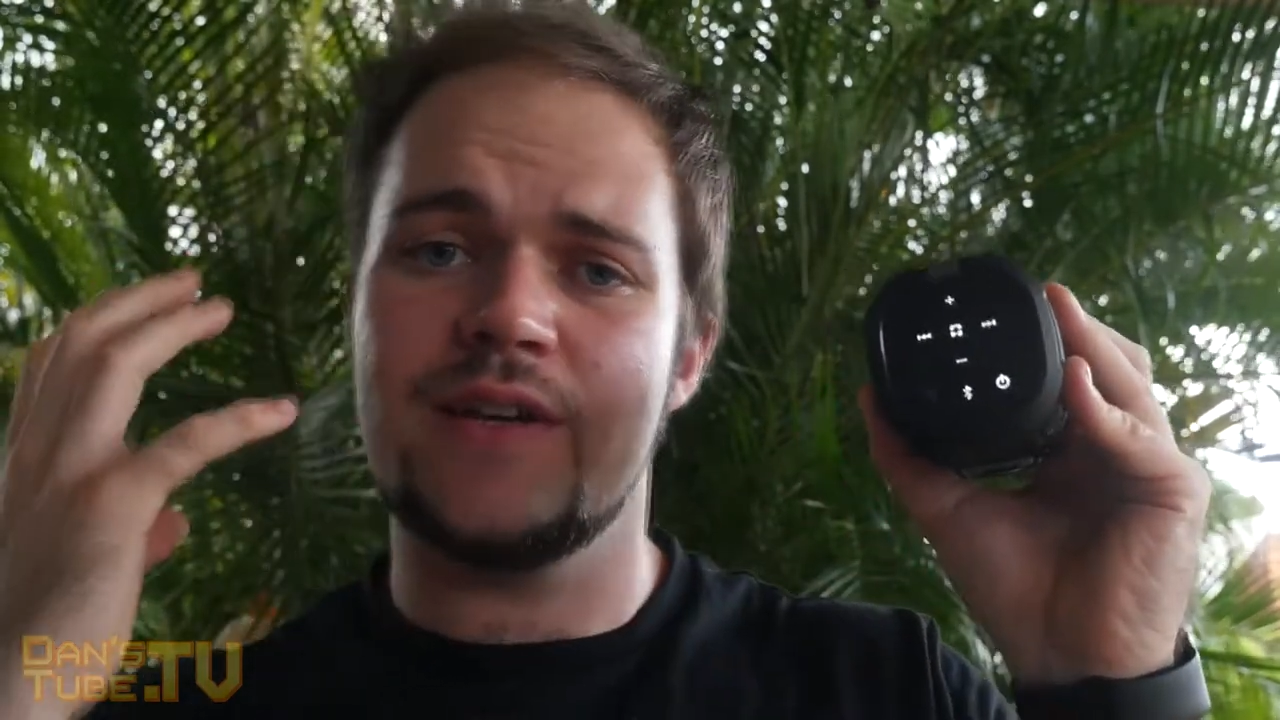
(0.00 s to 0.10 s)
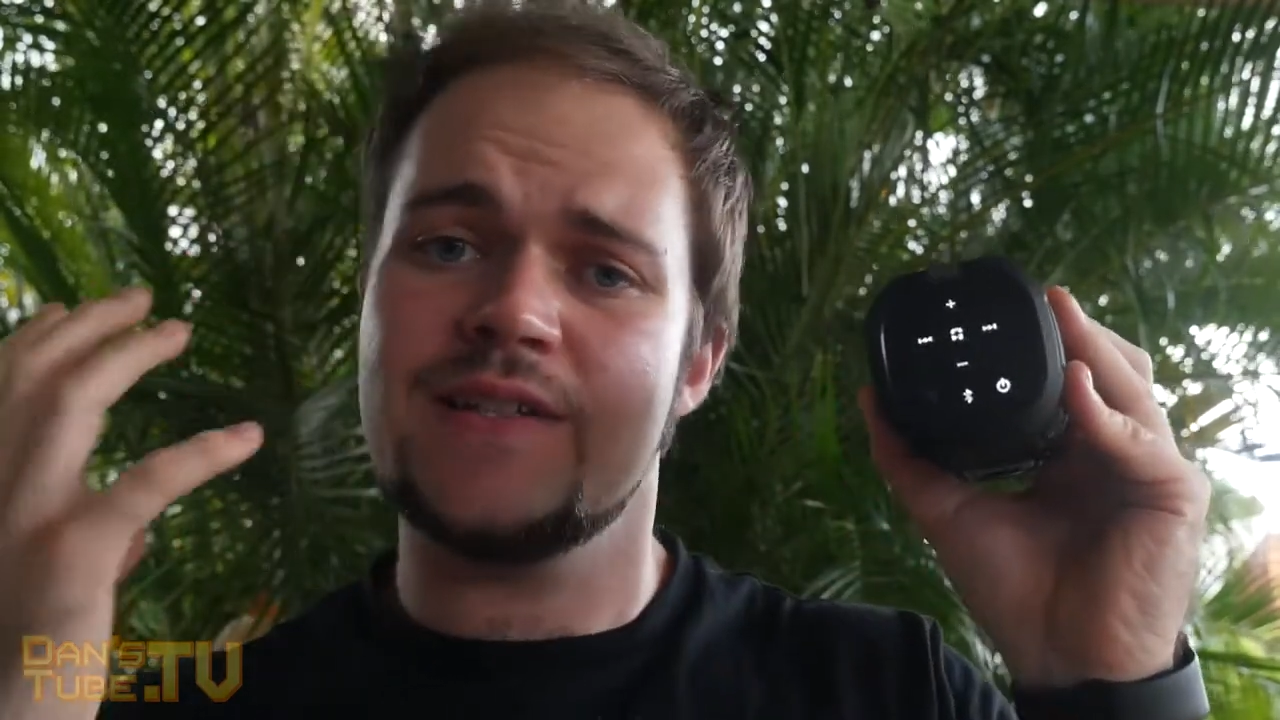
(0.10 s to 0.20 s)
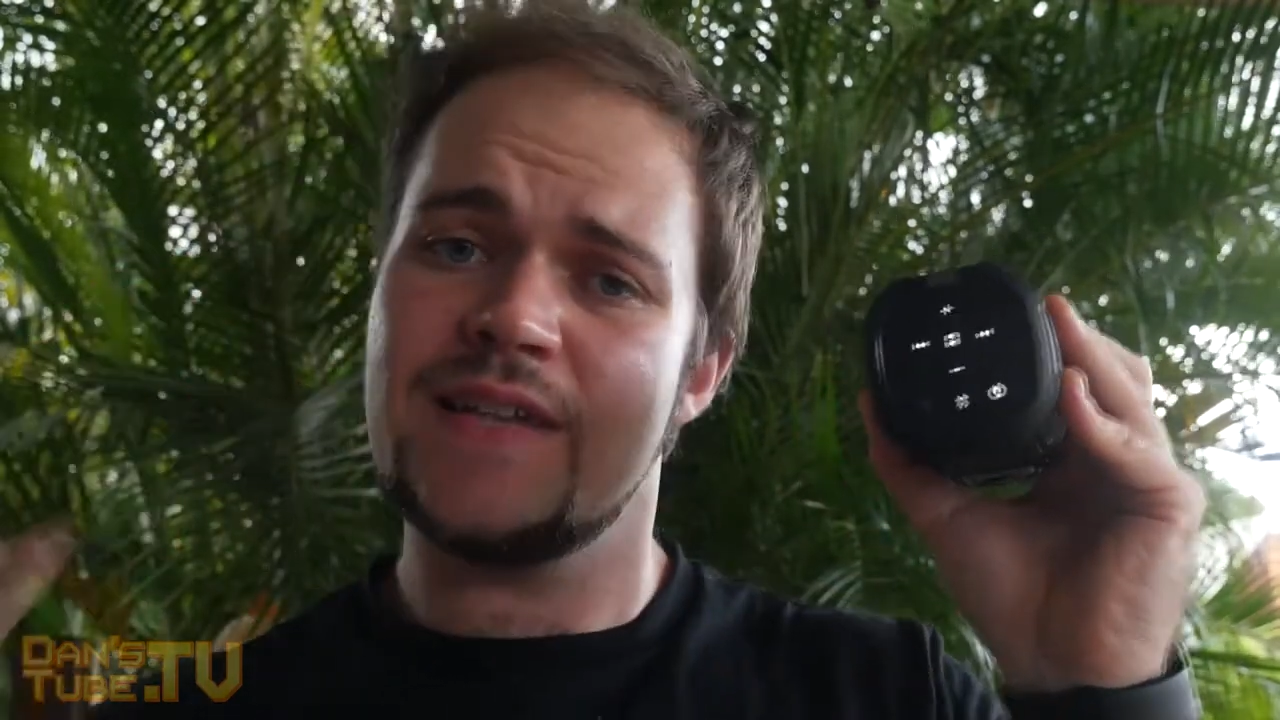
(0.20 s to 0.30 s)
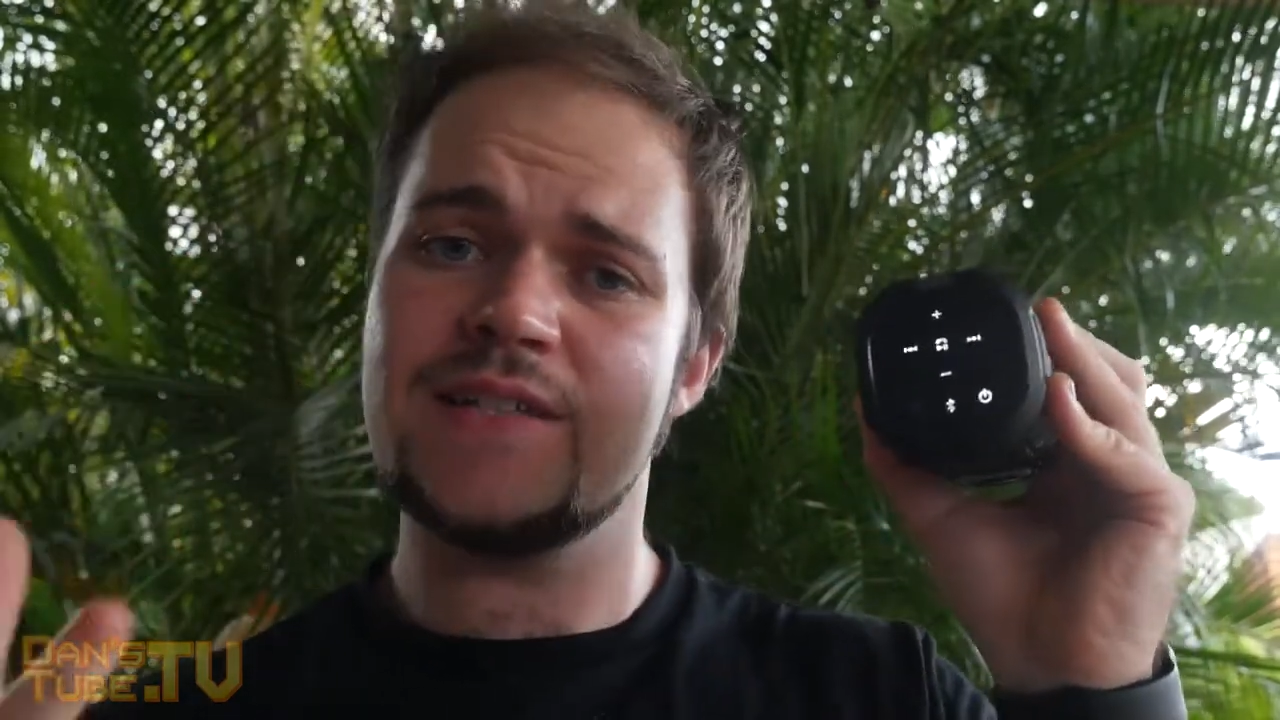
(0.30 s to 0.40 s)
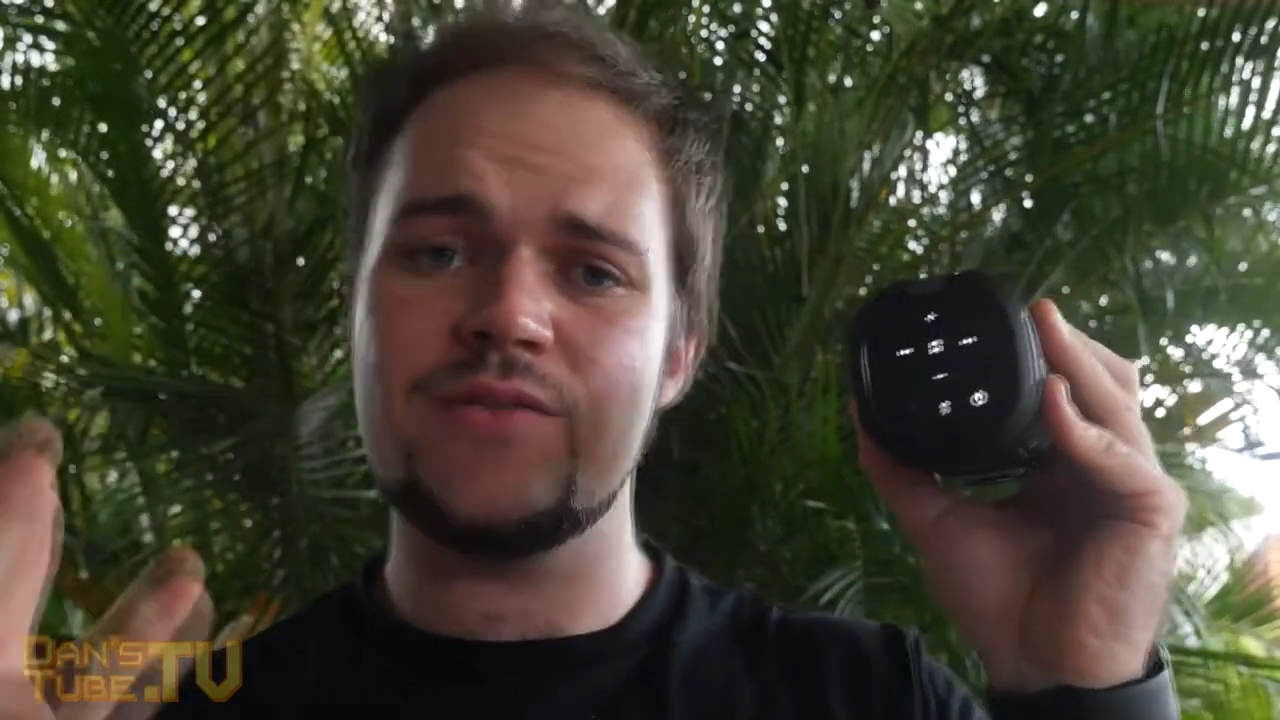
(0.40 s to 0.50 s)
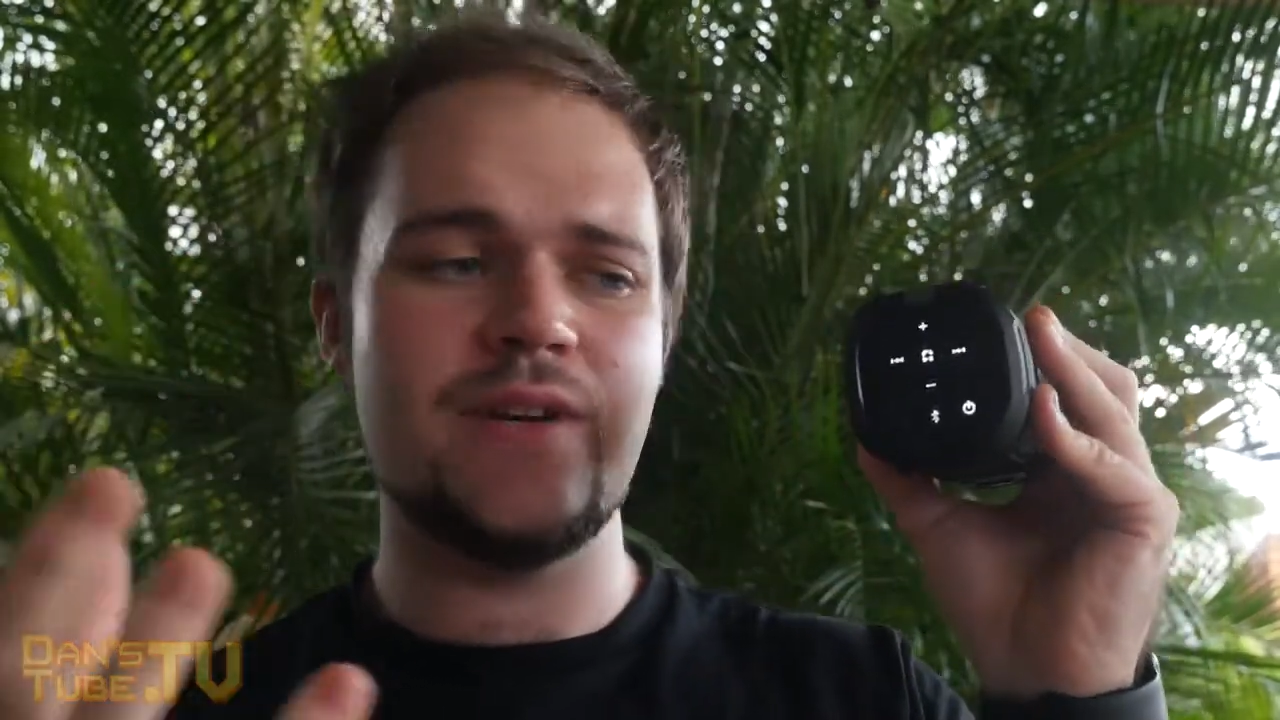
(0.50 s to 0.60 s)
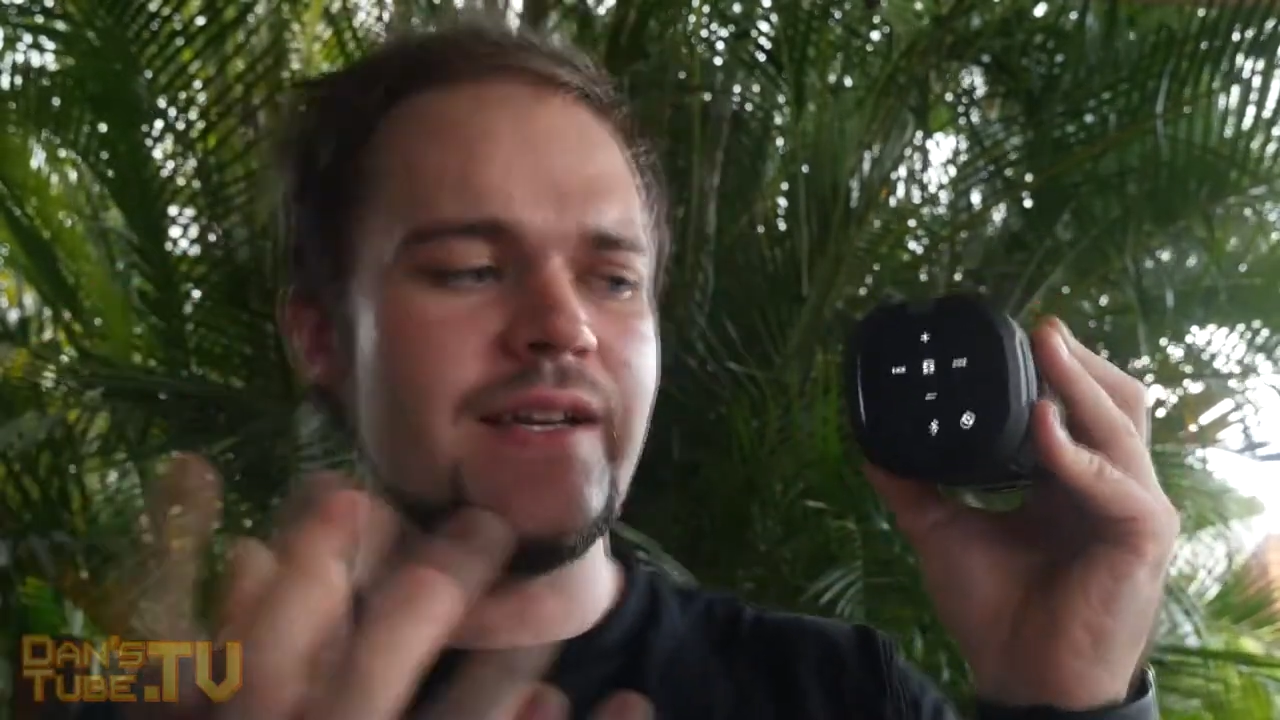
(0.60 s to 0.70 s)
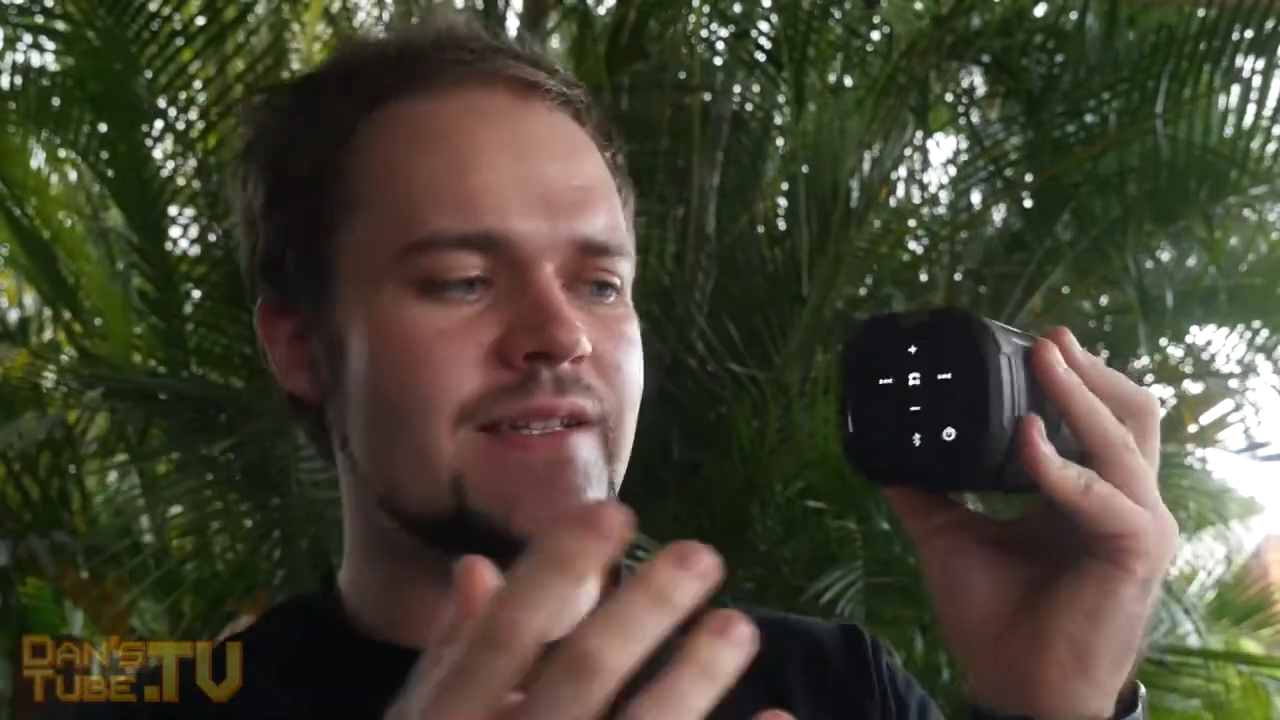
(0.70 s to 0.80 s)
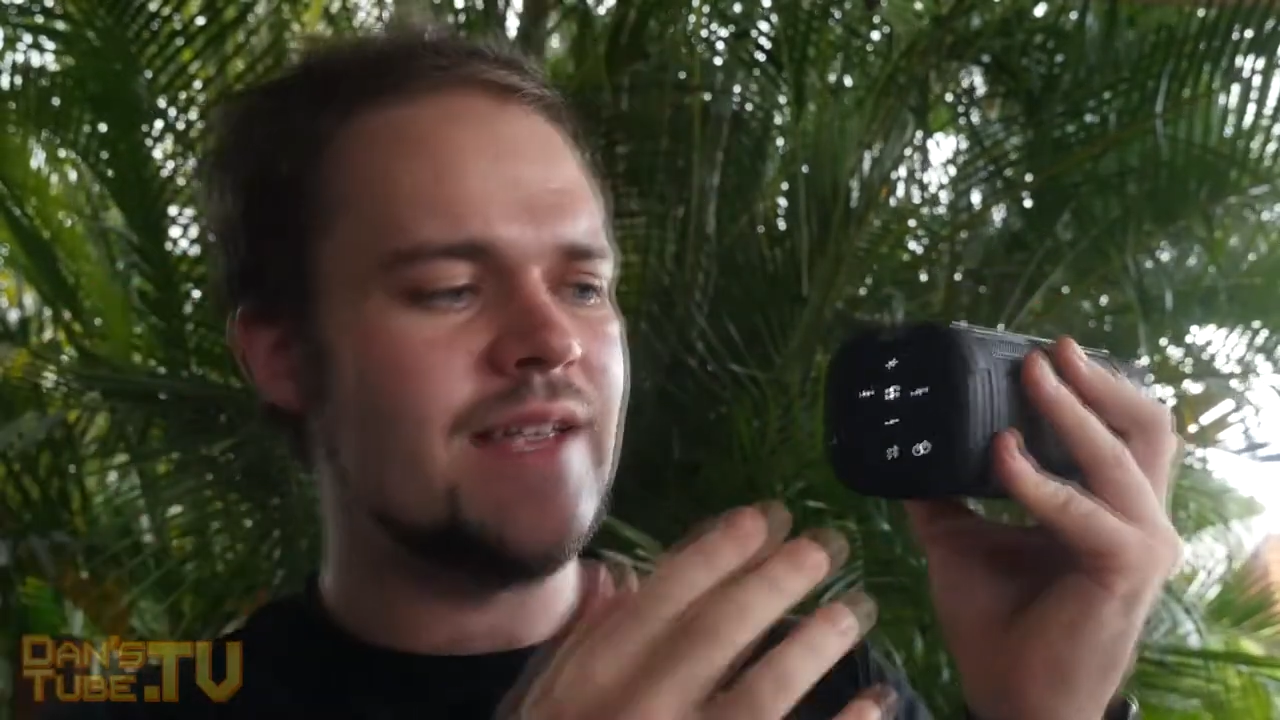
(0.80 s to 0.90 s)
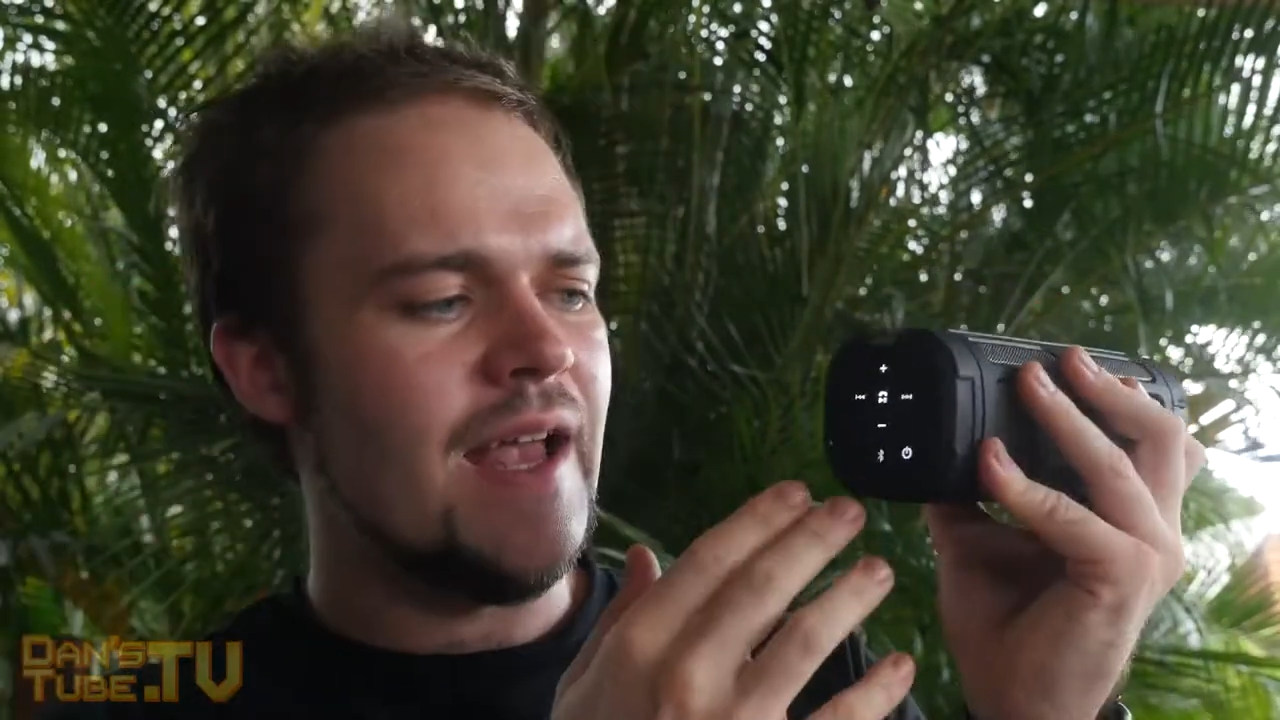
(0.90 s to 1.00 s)

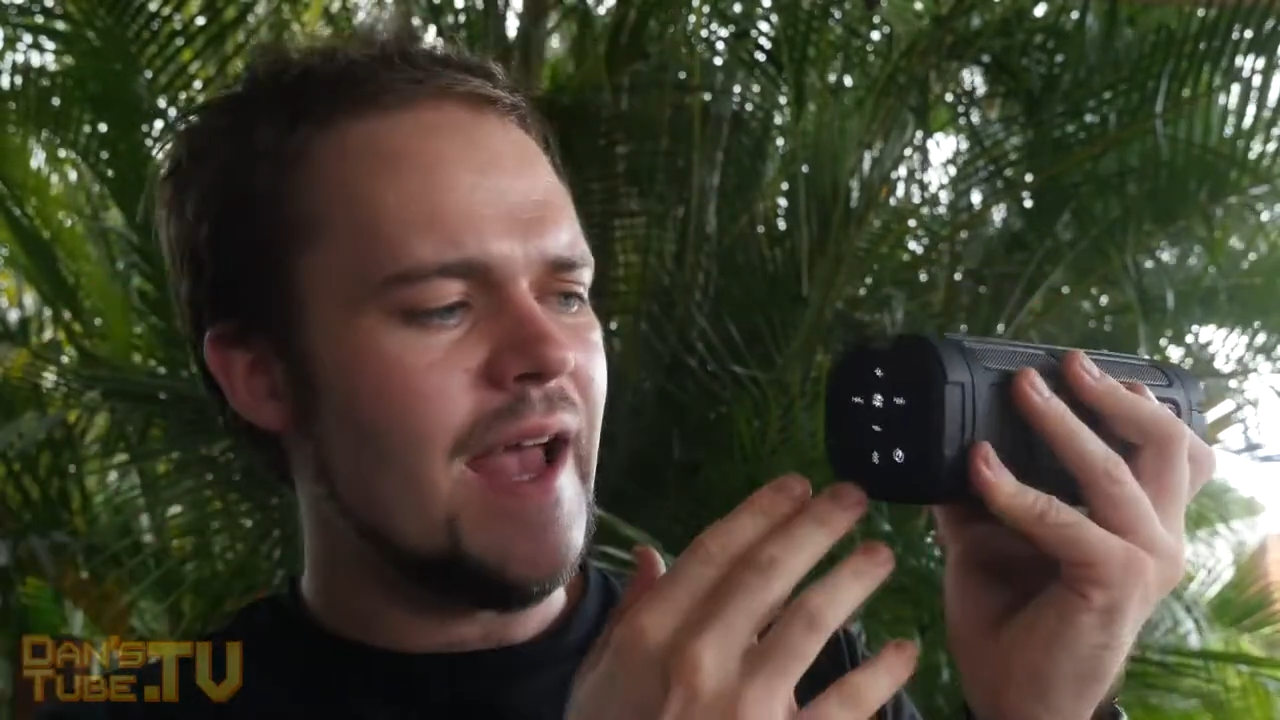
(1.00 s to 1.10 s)
accessories,